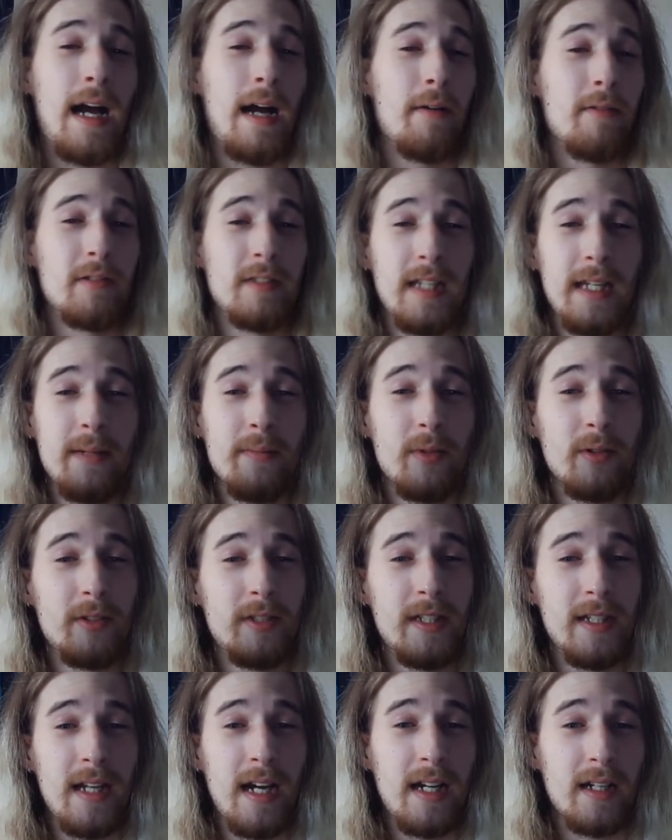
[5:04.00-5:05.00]
was able to
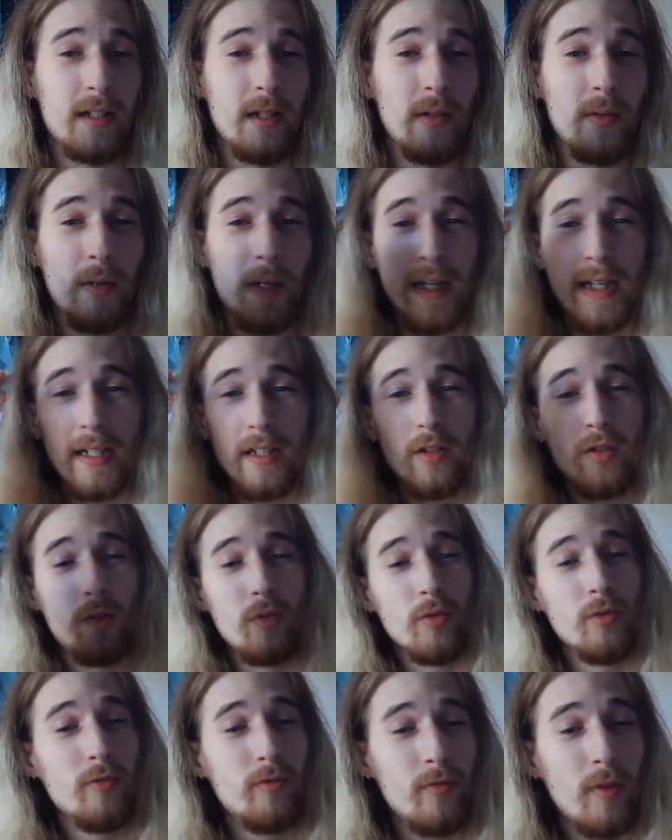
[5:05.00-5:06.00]
not go like
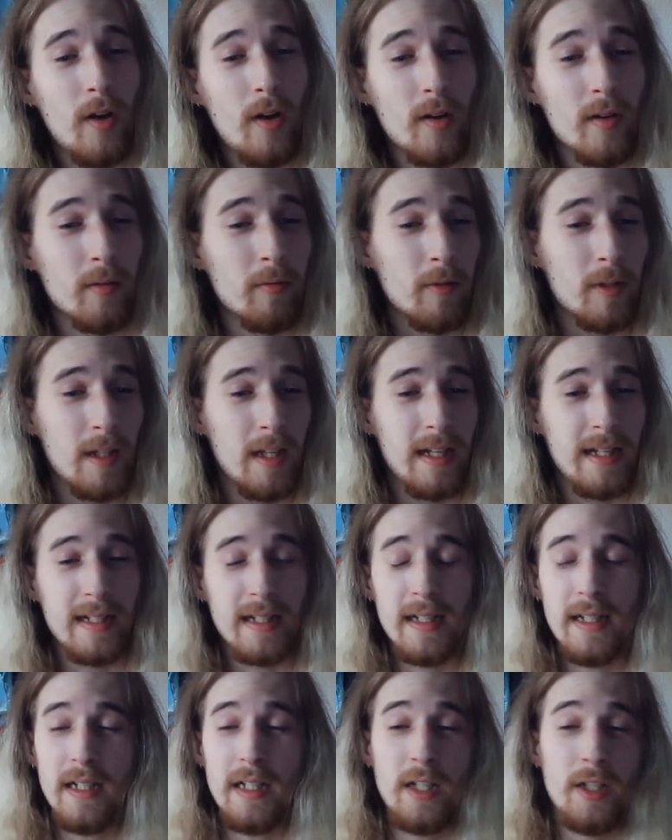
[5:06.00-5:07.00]
too far where like
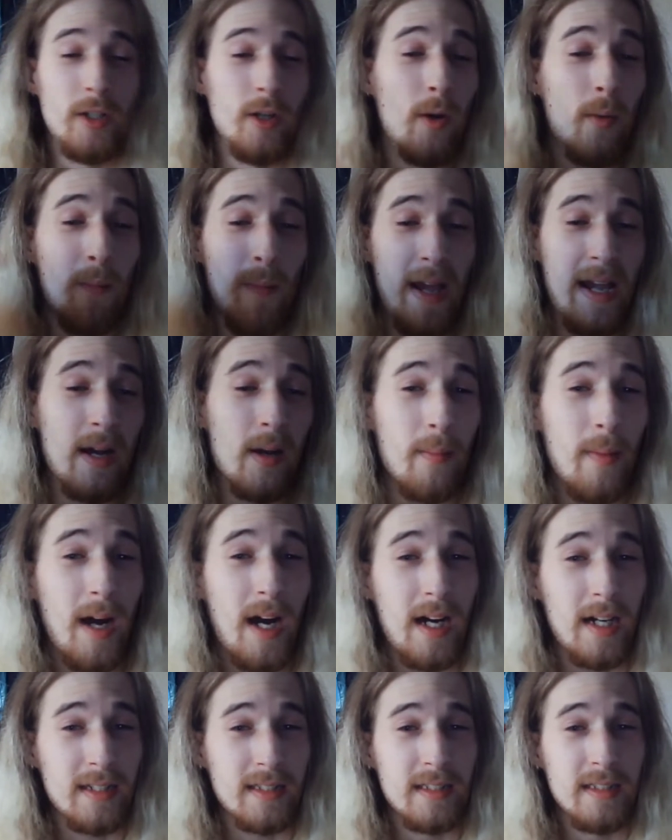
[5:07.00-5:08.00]
no
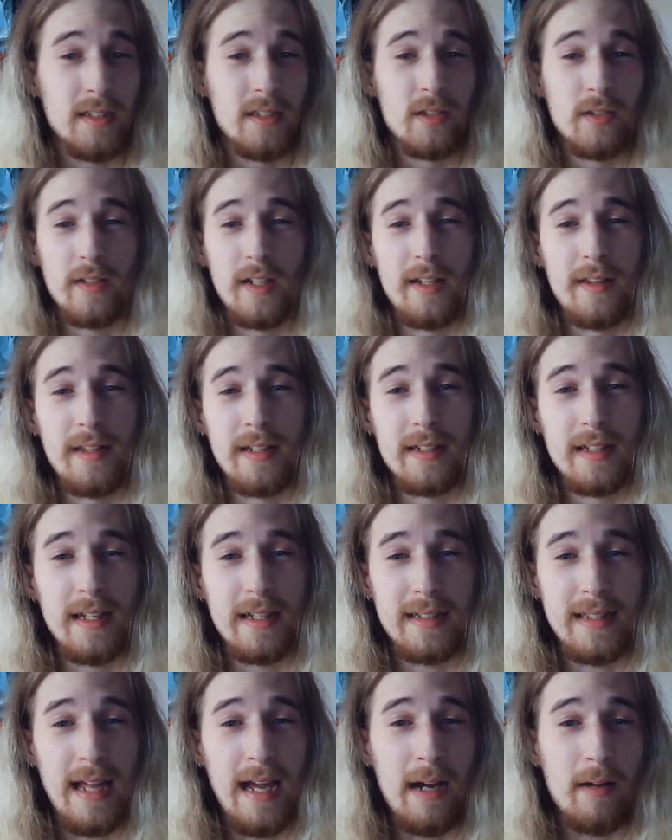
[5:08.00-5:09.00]
mailboxes or anything
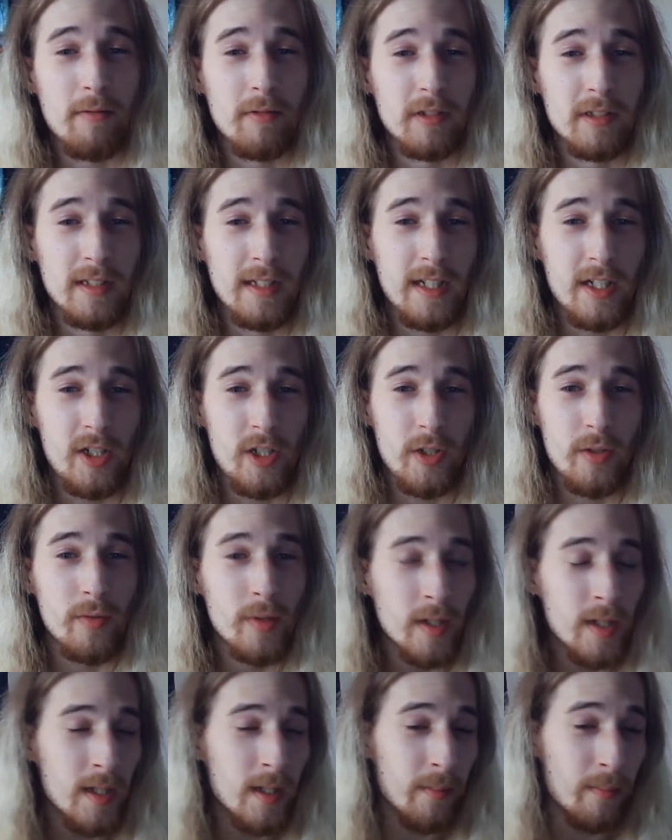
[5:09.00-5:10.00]
like that was an issue,
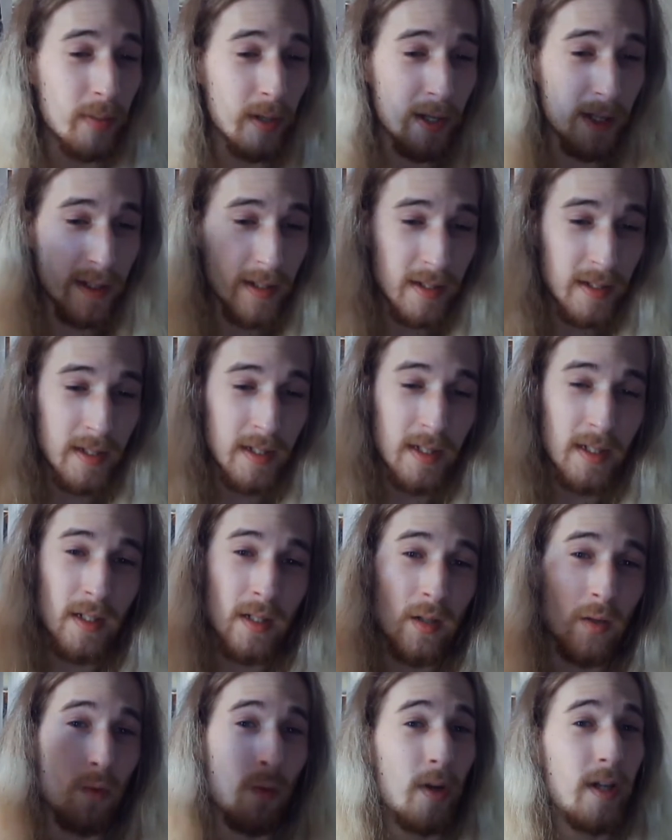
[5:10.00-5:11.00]
but
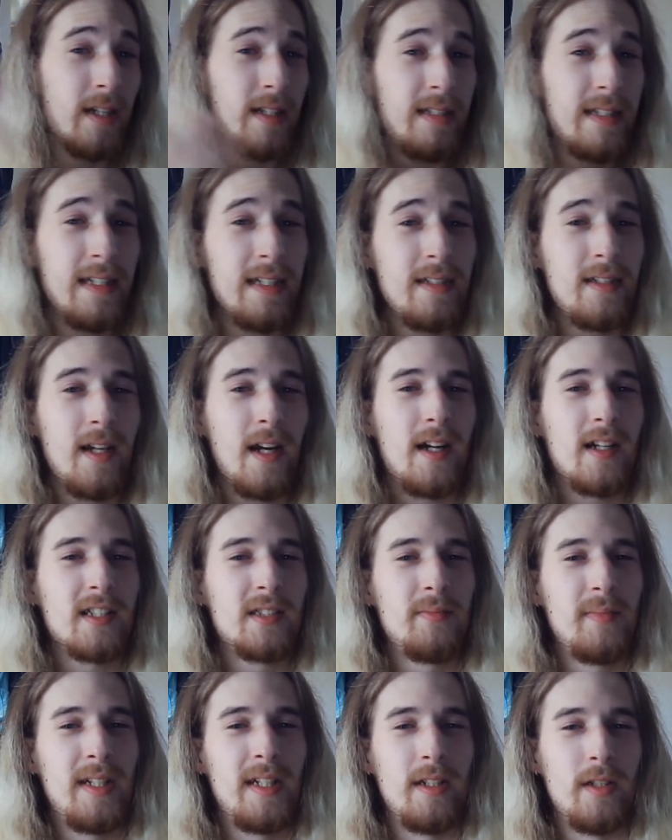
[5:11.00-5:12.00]
What it did cause
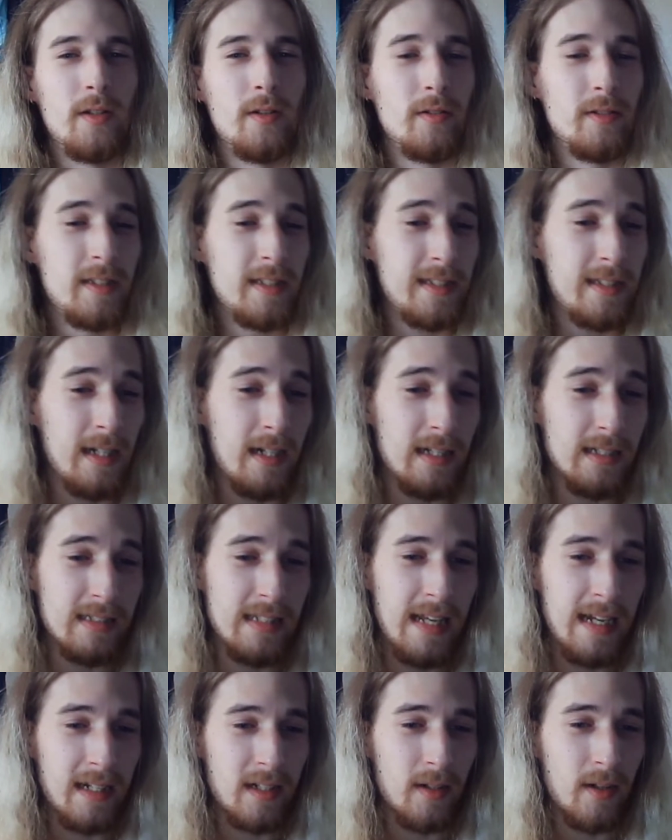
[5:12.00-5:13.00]
me to do is it caused
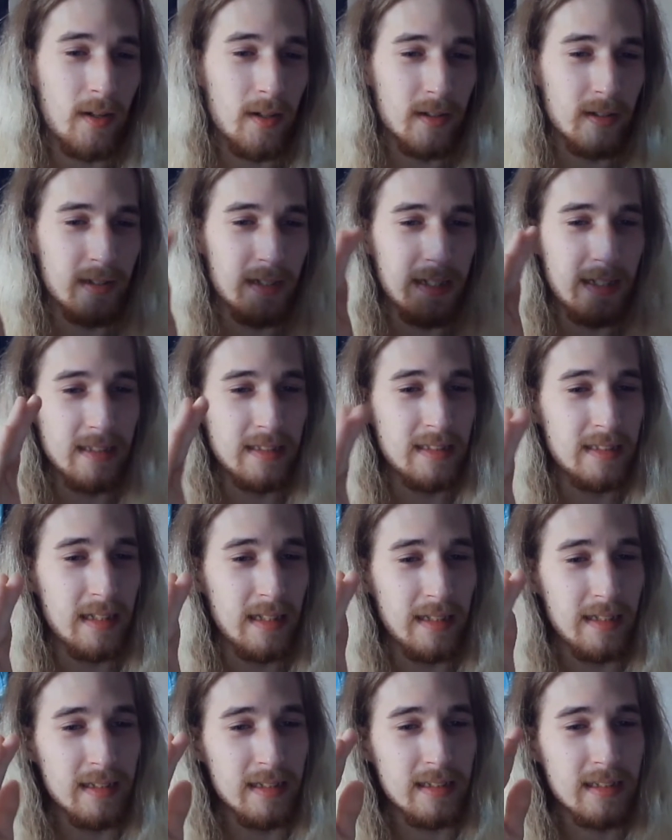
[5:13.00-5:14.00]
that car to
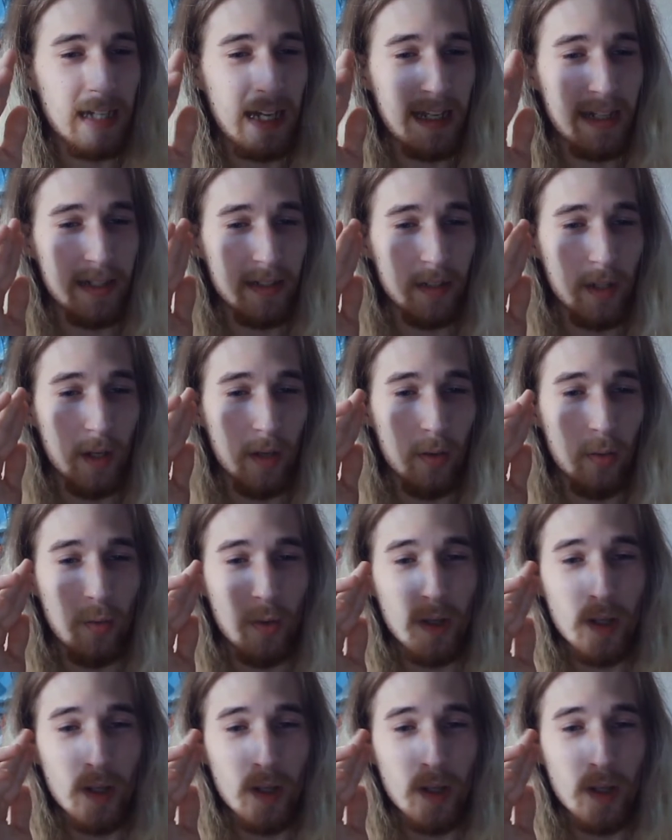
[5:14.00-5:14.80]
instantly just kind of go